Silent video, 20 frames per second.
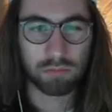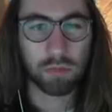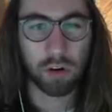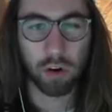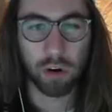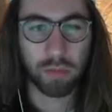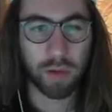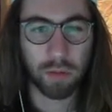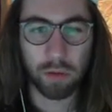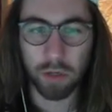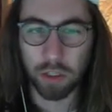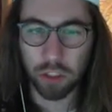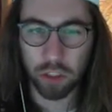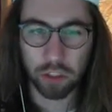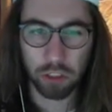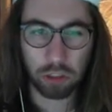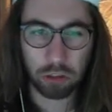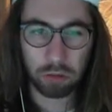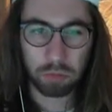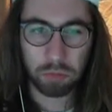or maybe it's just
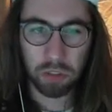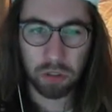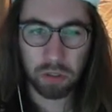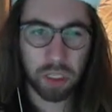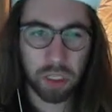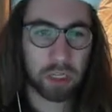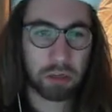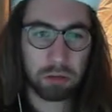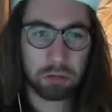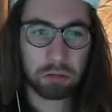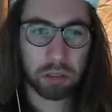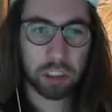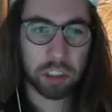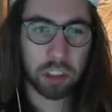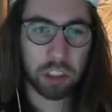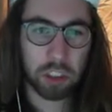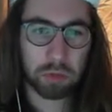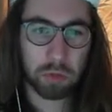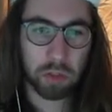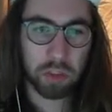a loophole that
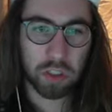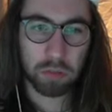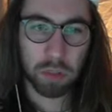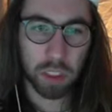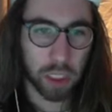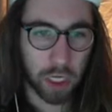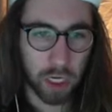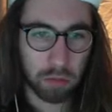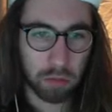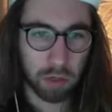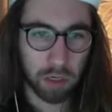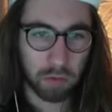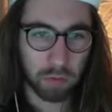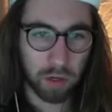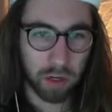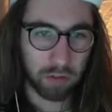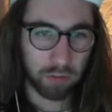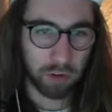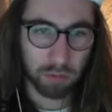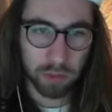isn't supposed to be there, but
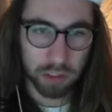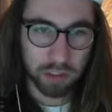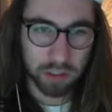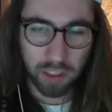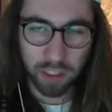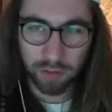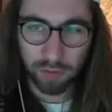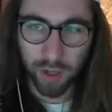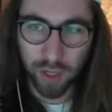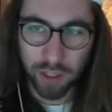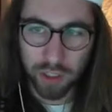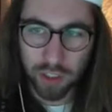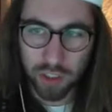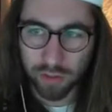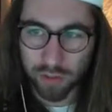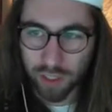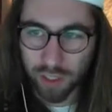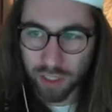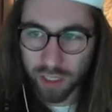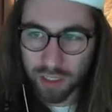whatever, I'm going to take advantage of
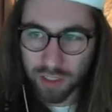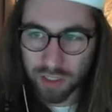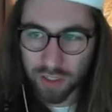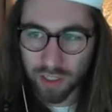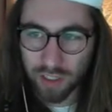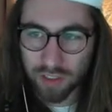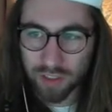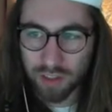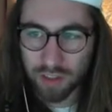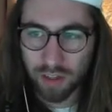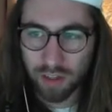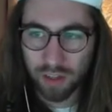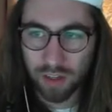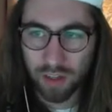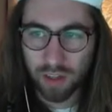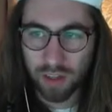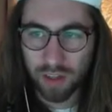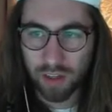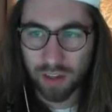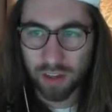it, I guess. That's
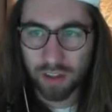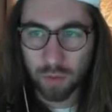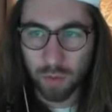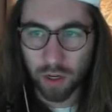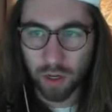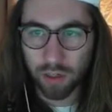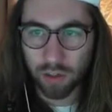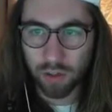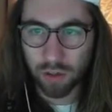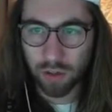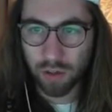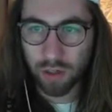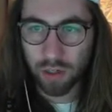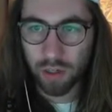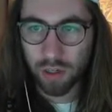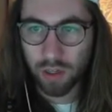what I do.